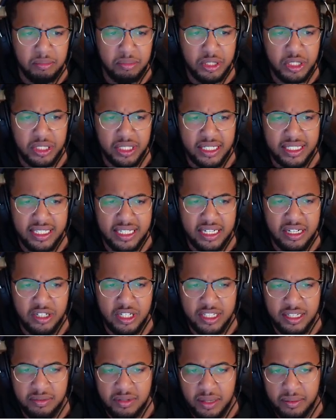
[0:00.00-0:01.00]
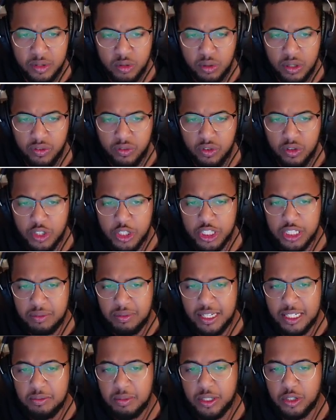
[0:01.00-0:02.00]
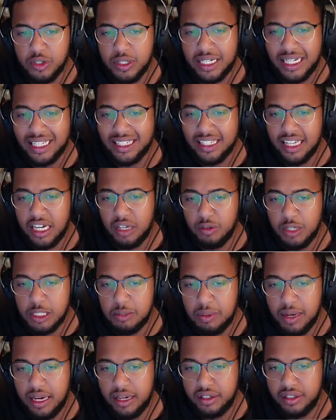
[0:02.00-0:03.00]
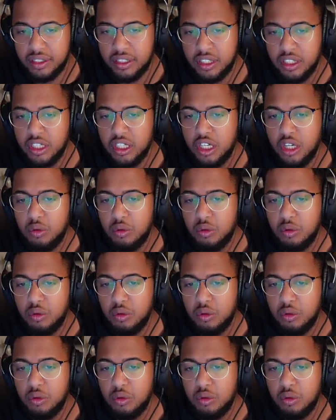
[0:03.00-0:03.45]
But you could see here since September twenty-fourth, S H I B has been trading sideways pattern